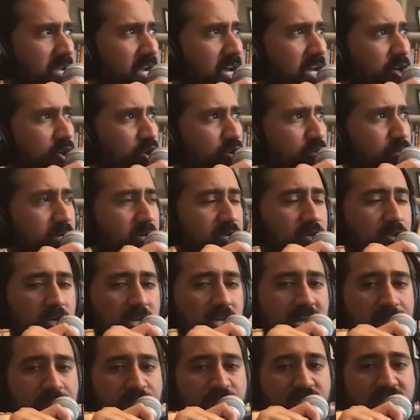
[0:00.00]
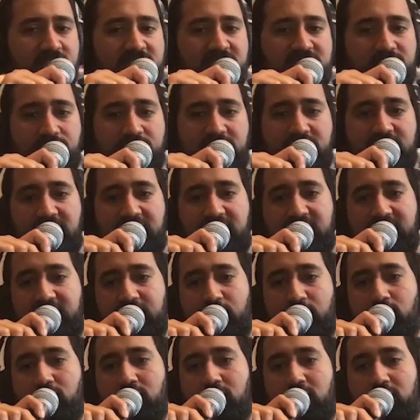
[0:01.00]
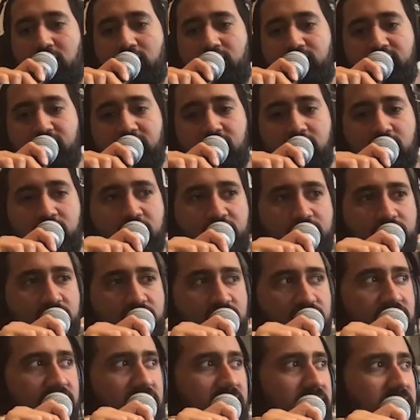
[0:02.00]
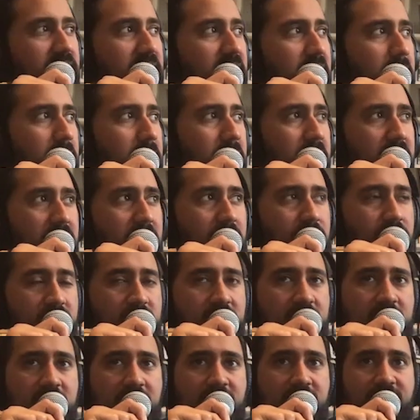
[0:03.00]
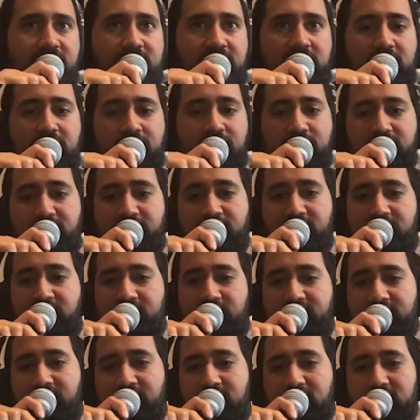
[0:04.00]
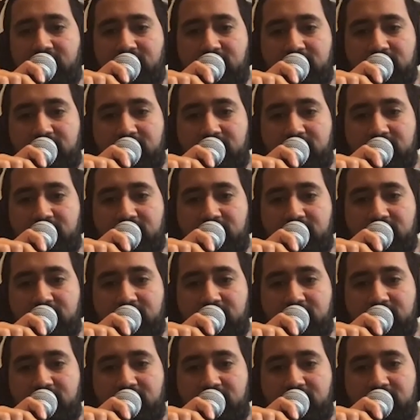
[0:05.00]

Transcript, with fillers: I don't know about collaborating, but like I look out for a lot of music and that I really love. I love Lefafa.